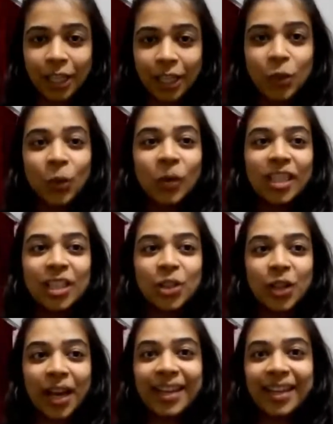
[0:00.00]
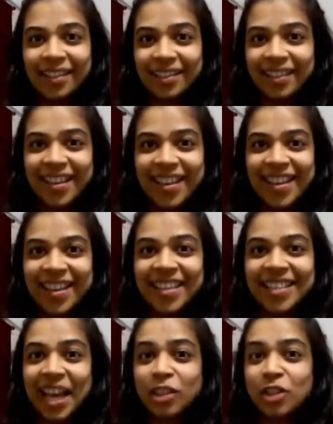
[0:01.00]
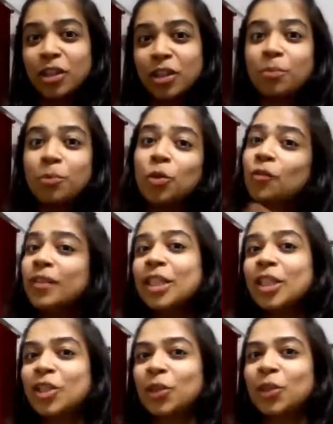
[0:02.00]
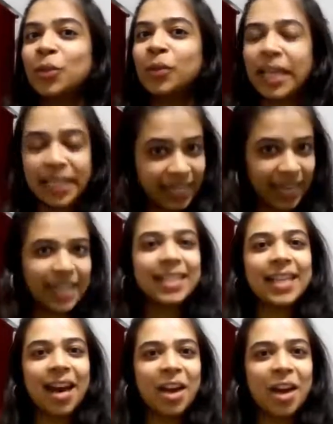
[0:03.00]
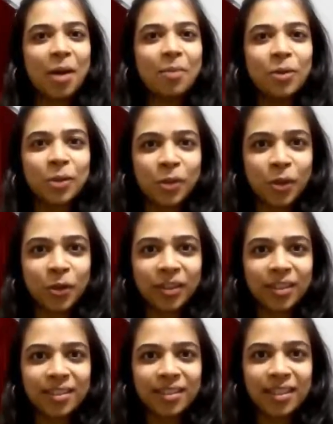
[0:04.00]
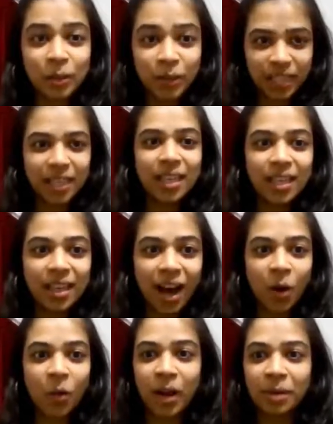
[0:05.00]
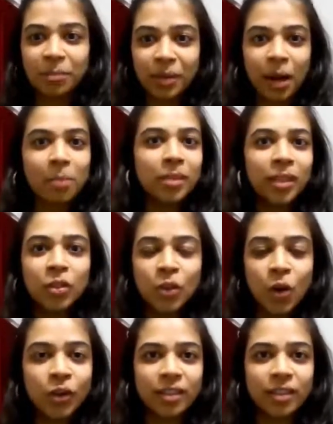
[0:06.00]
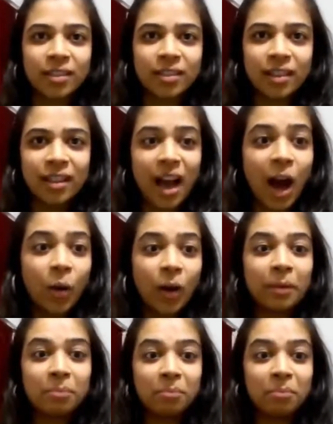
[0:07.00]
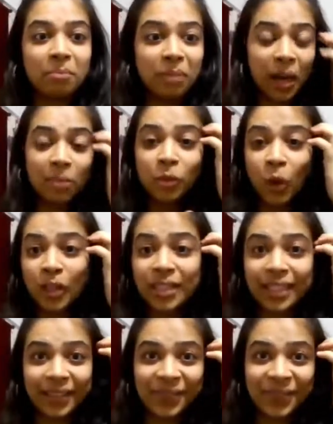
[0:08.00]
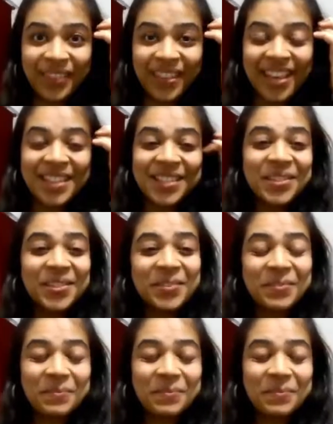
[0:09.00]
So the child is actually proving to you that, yes, I am notorious. Now see how I become notorious, how I become naughty. So